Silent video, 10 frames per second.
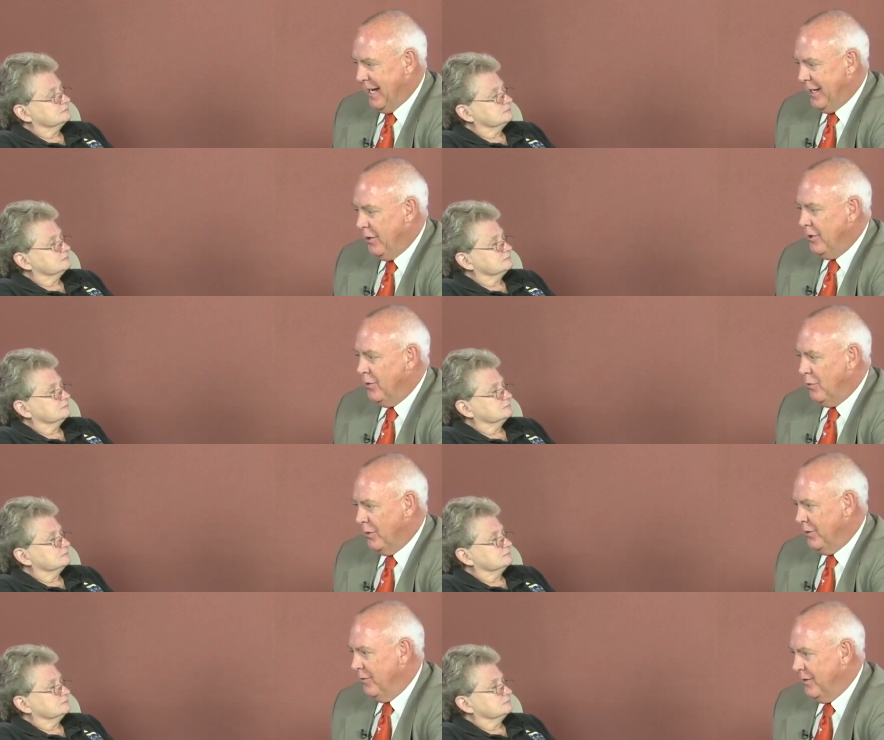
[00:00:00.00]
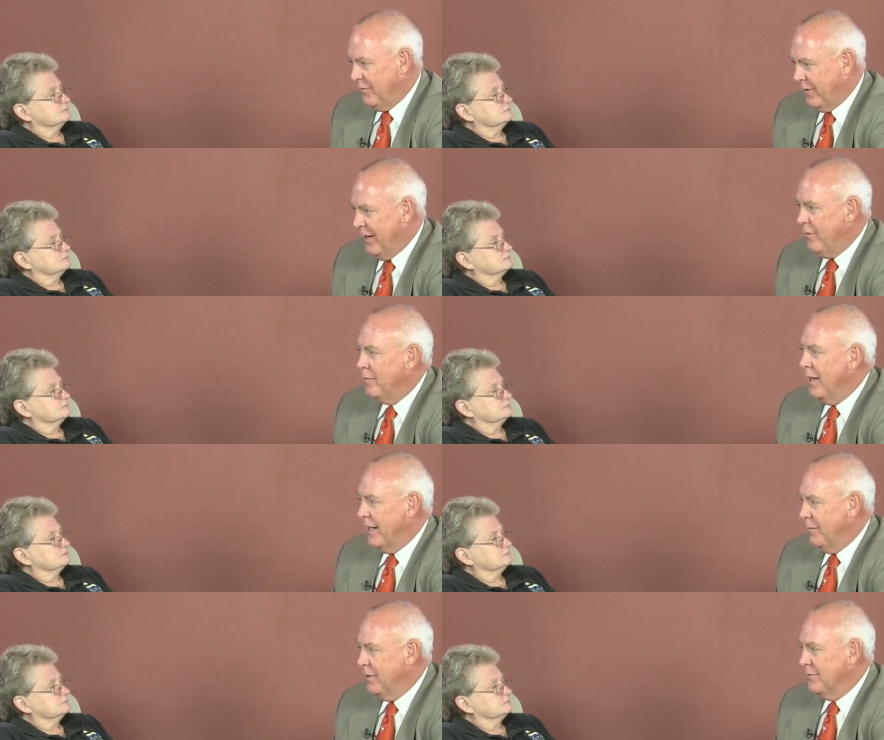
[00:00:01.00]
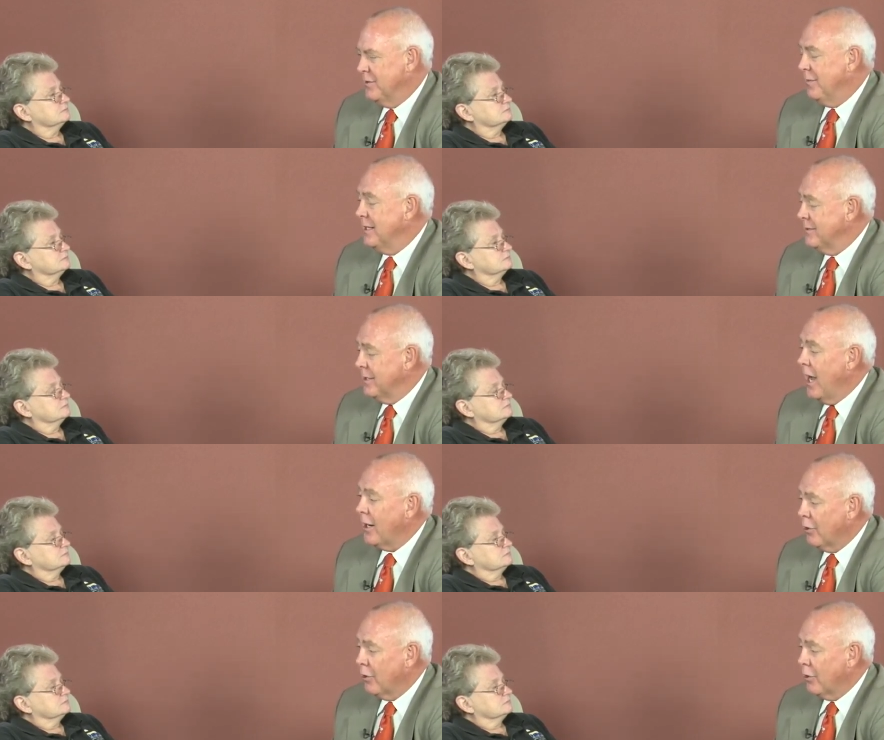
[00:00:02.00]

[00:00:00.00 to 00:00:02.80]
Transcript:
Speaker 1: I, I, know you don't want to do this for everybody, but if somebody's got